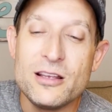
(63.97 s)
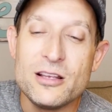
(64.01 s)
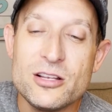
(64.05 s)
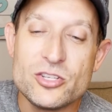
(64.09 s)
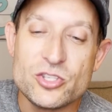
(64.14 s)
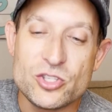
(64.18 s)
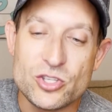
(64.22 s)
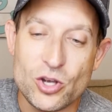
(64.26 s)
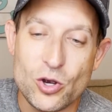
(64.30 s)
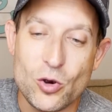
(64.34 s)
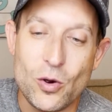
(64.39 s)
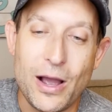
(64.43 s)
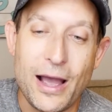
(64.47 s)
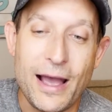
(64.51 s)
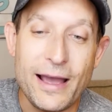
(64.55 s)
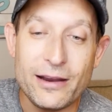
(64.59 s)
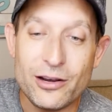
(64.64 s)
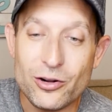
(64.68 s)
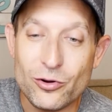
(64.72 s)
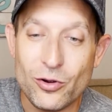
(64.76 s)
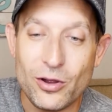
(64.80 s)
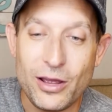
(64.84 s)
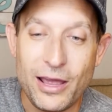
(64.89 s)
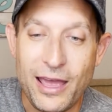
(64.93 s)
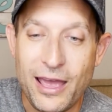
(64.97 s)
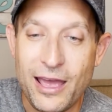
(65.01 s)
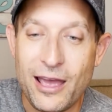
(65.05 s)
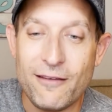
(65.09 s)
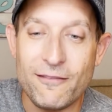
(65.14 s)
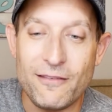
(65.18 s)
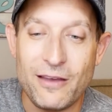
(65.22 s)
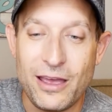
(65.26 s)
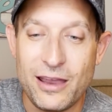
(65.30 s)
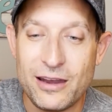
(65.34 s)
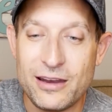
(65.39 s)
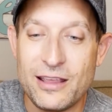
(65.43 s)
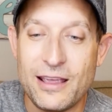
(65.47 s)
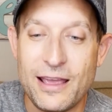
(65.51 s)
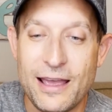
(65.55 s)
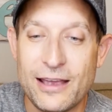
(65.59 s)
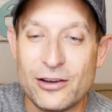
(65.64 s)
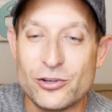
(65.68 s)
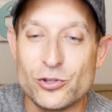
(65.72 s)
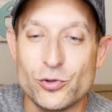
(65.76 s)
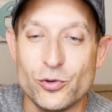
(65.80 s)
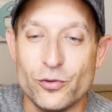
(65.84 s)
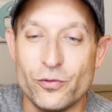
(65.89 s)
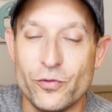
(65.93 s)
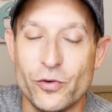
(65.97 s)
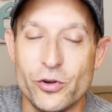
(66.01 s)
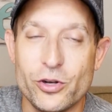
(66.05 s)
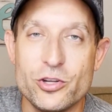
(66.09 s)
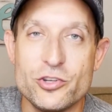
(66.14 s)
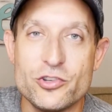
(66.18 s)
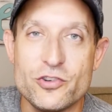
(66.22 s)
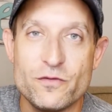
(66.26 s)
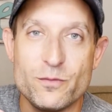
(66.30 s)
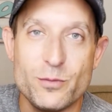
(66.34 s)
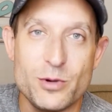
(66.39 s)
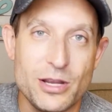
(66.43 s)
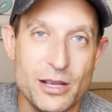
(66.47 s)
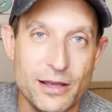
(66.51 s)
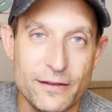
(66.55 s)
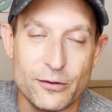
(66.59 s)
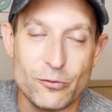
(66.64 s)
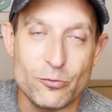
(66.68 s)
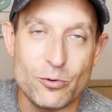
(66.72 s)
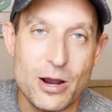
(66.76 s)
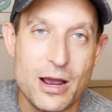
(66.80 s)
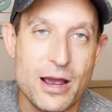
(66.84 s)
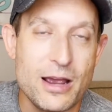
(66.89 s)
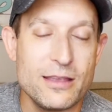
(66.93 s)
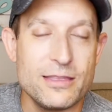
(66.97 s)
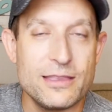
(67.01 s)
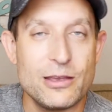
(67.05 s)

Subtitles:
so I don't have any actual footage of me on the ride.